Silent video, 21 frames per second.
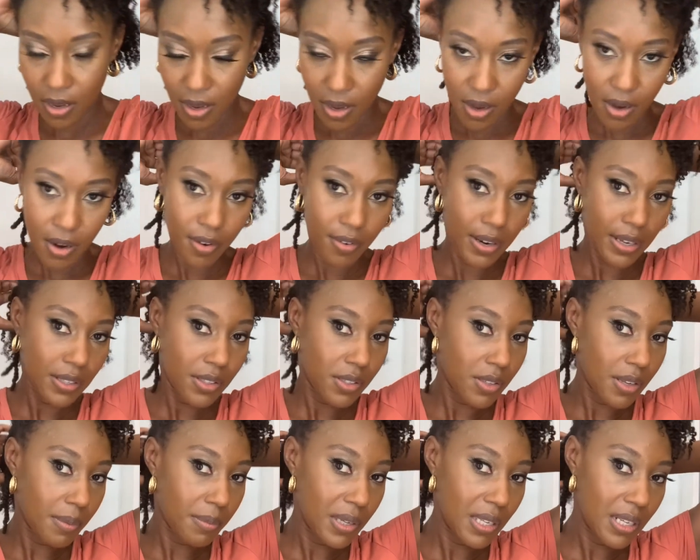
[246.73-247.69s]
All right, so
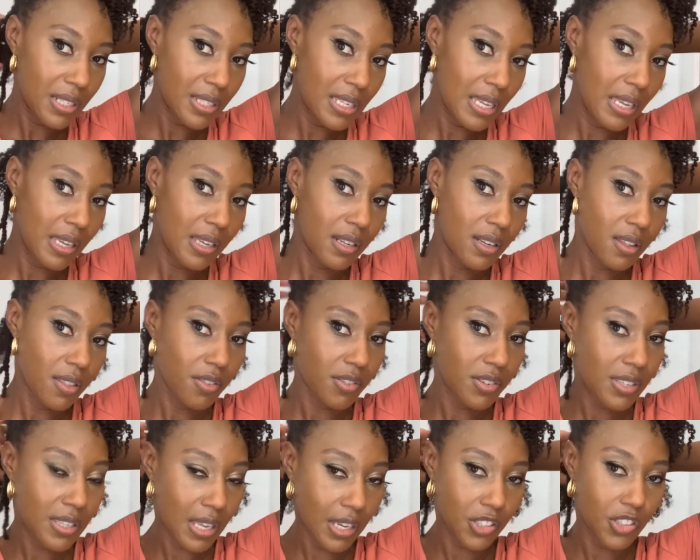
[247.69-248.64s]
I'm gonna take another
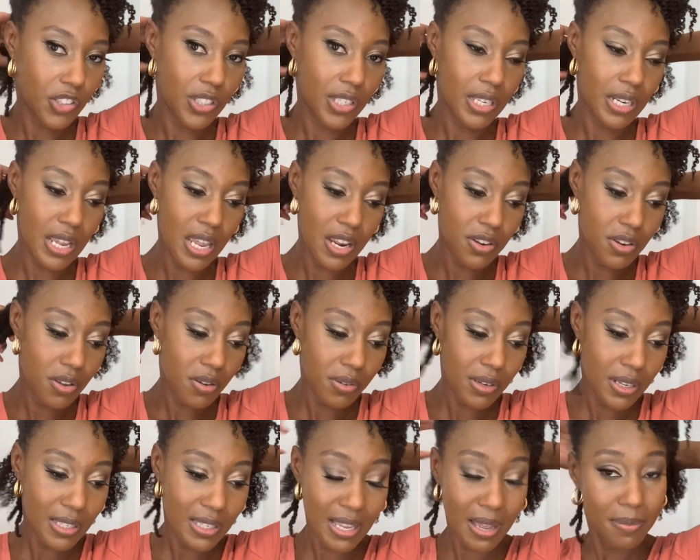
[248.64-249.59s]
section, and
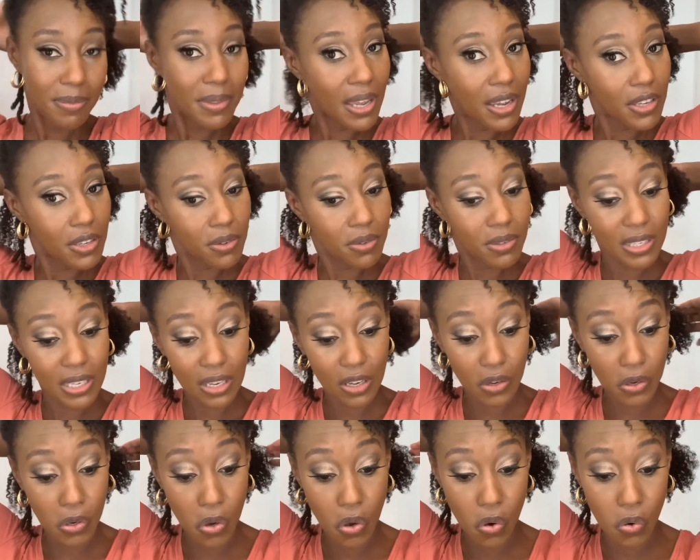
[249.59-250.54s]
notice I'm not using a
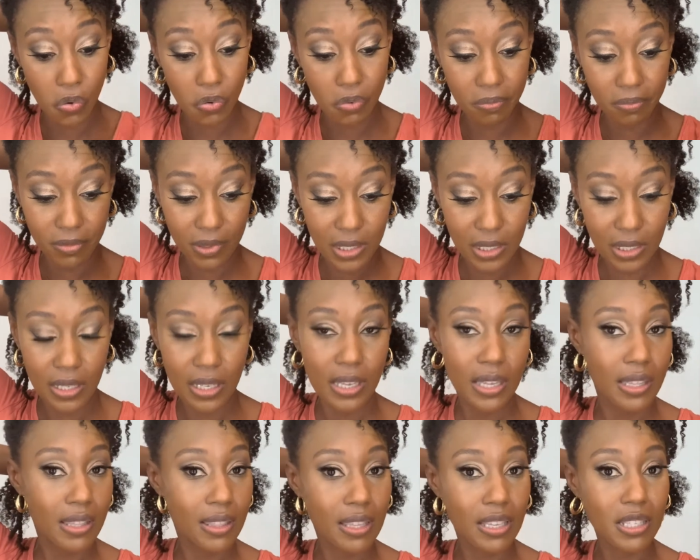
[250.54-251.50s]
comb.
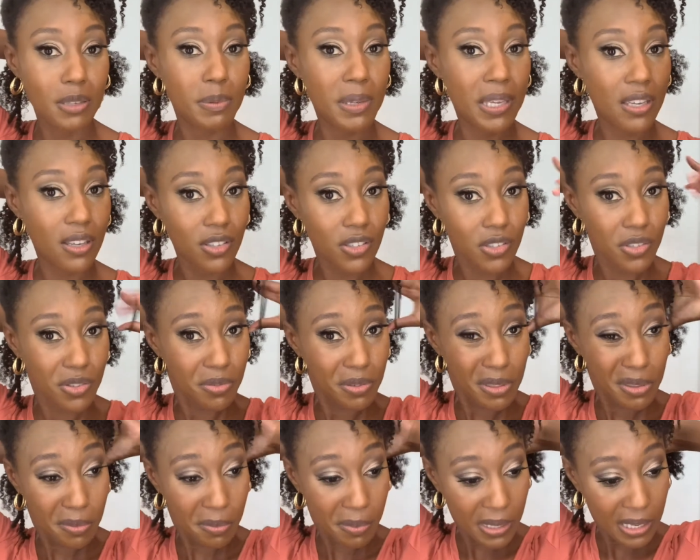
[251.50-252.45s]
That's because during
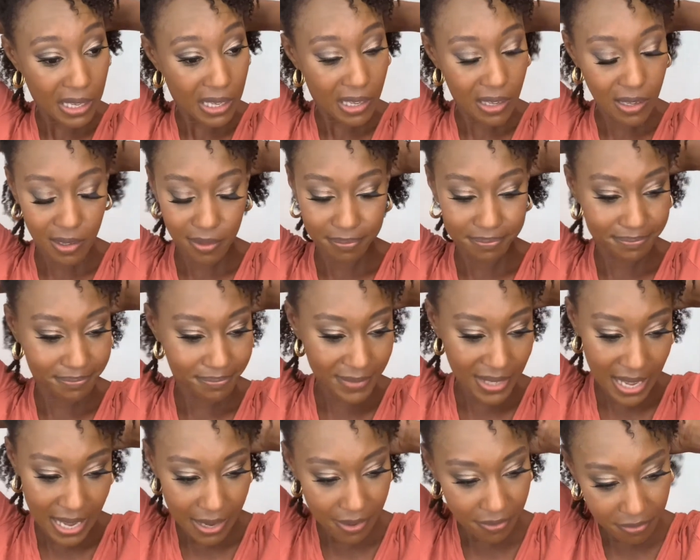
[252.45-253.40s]
the week,
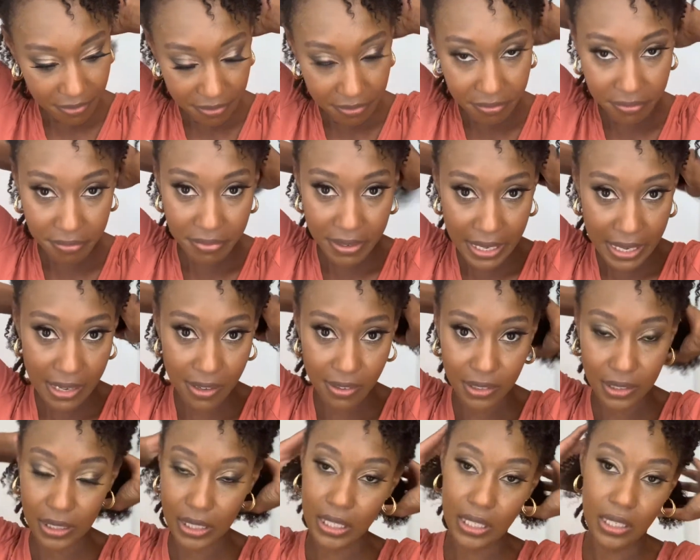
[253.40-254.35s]
I
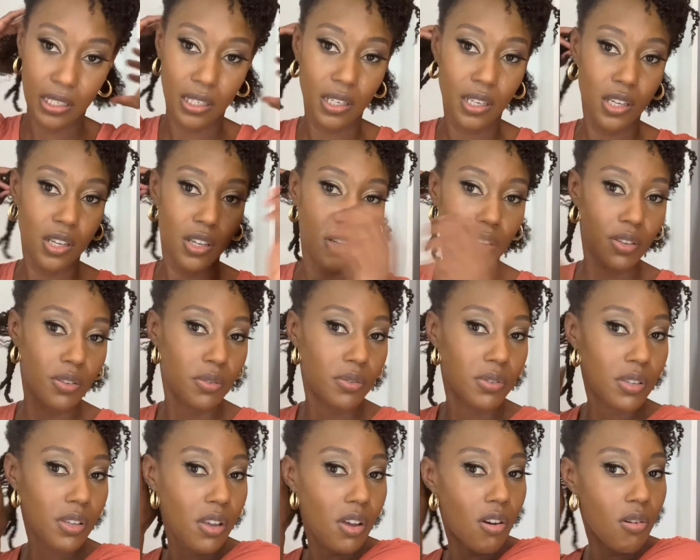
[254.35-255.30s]
rarely use
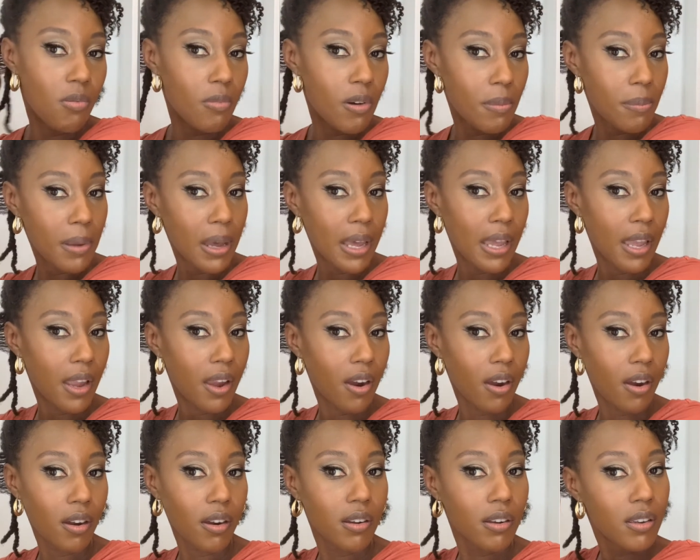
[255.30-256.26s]
a comb on my
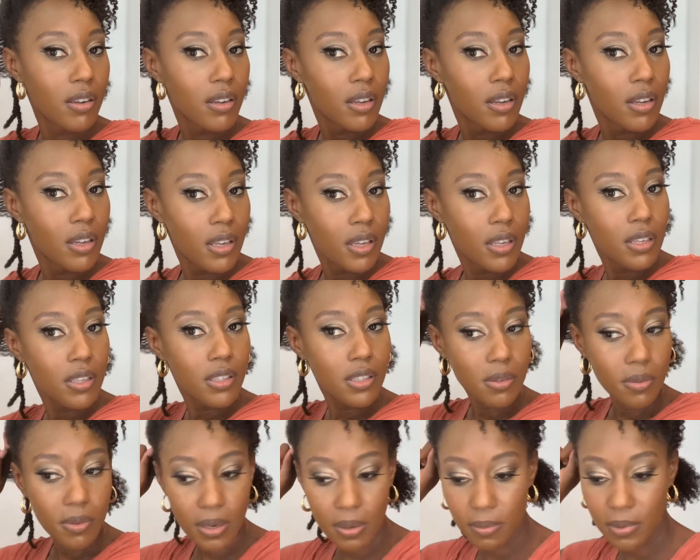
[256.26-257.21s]
hair. So
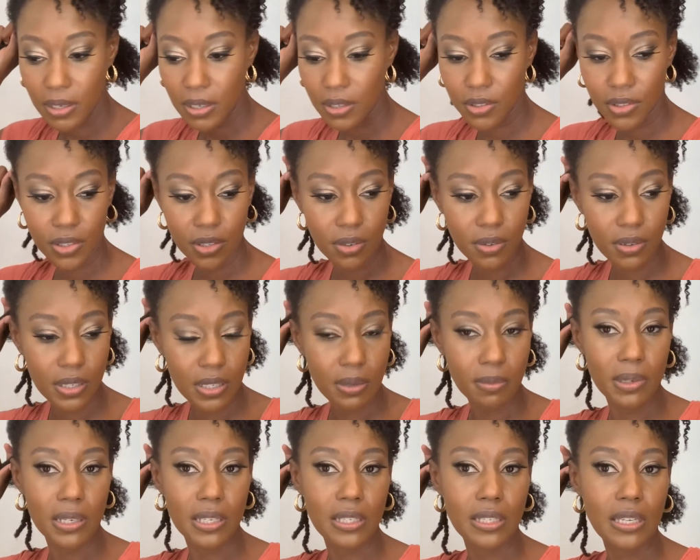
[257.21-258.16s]
what I'm gonna do is I'm
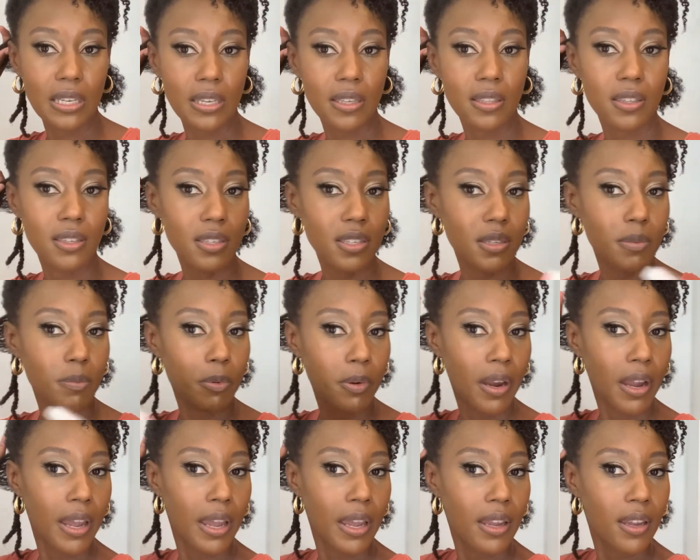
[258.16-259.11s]
gonna take this
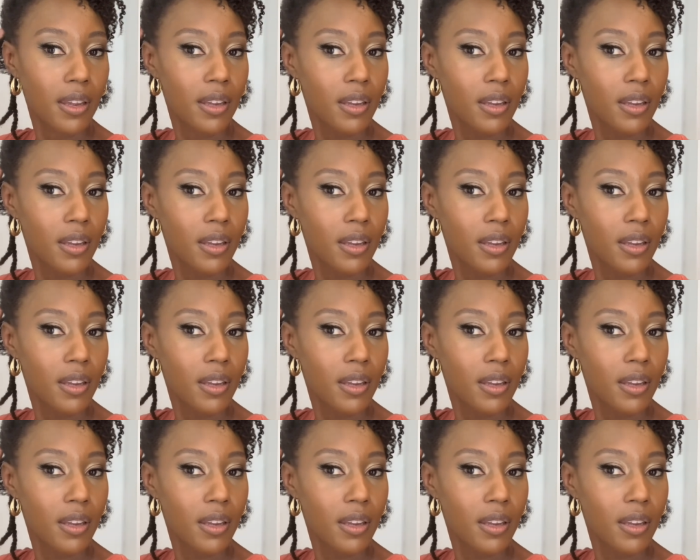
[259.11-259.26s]
spray